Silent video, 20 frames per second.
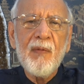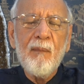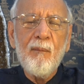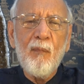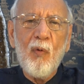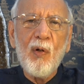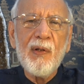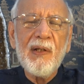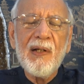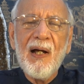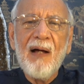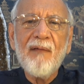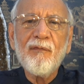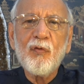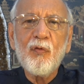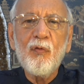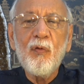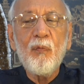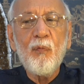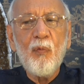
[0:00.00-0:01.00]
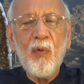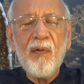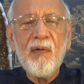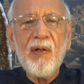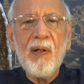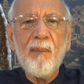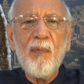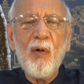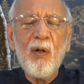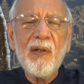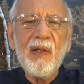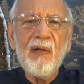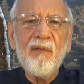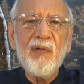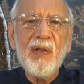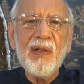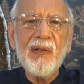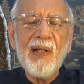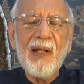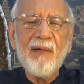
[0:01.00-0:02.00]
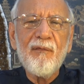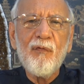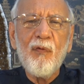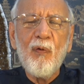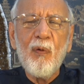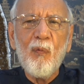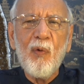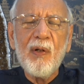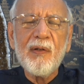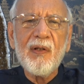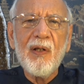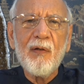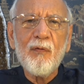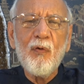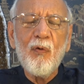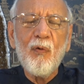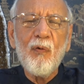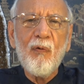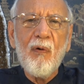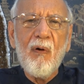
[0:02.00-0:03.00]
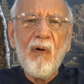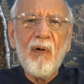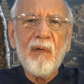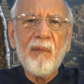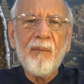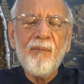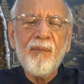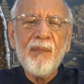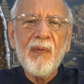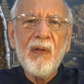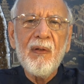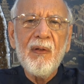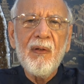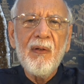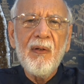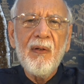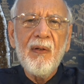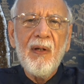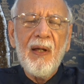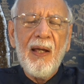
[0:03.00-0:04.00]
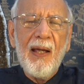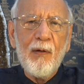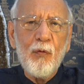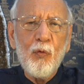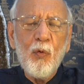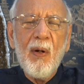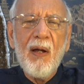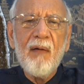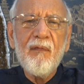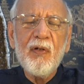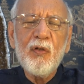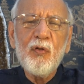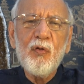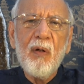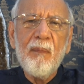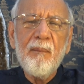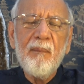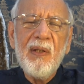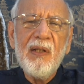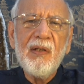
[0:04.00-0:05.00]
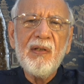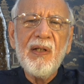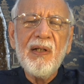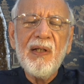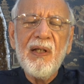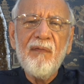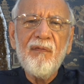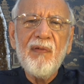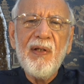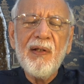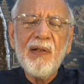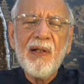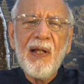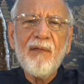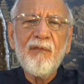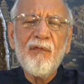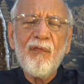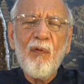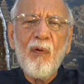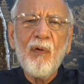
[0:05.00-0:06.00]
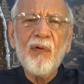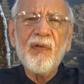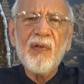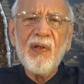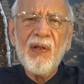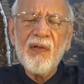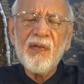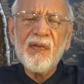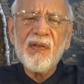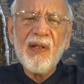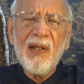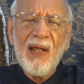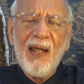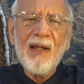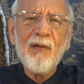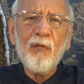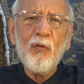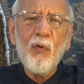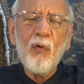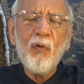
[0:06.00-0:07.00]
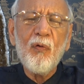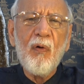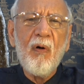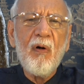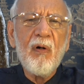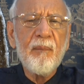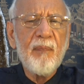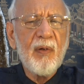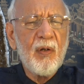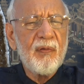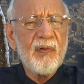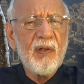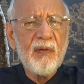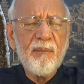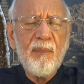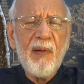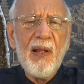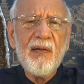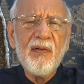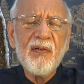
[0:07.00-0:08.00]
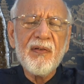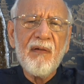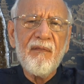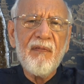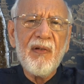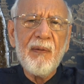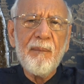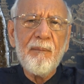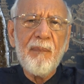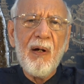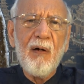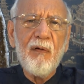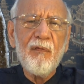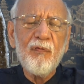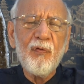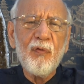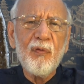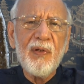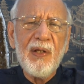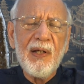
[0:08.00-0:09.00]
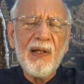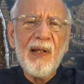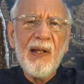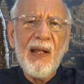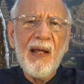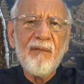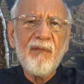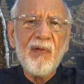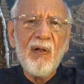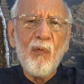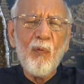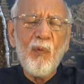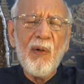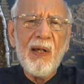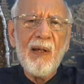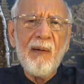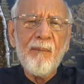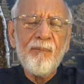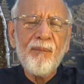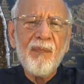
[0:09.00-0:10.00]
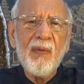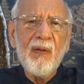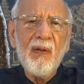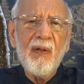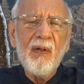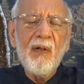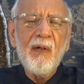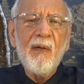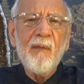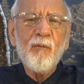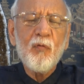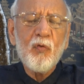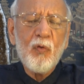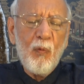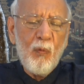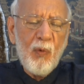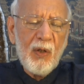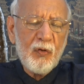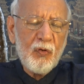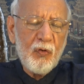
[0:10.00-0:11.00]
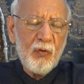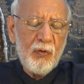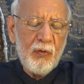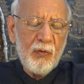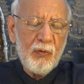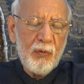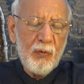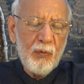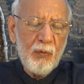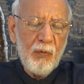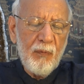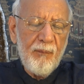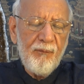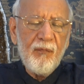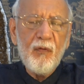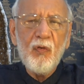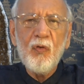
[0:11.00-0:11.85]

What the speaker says: Morning, afternoon, worry about evening nightfall, what can go wrong. And whoever you are meeting evening nightfall, things can go wrong, because these planets are very powerful, they can have their way. So what should you do?